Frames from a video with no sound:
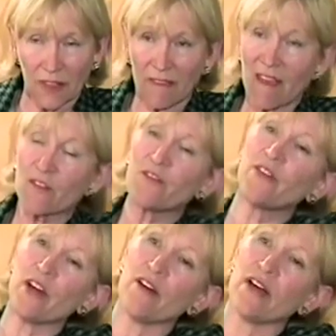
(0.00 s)
David
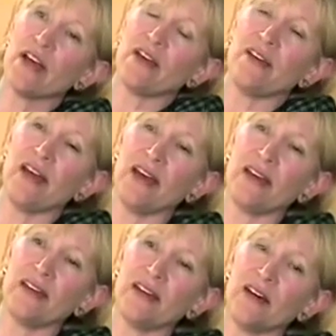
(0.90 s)
Ferry
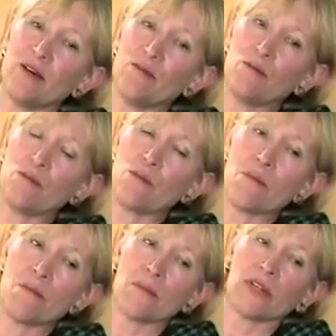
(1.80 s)
and
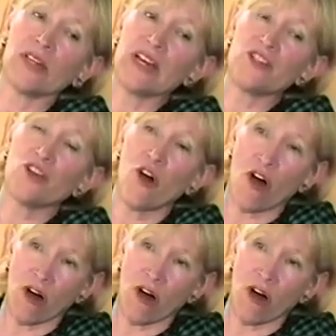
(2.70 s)
Clay Shaw.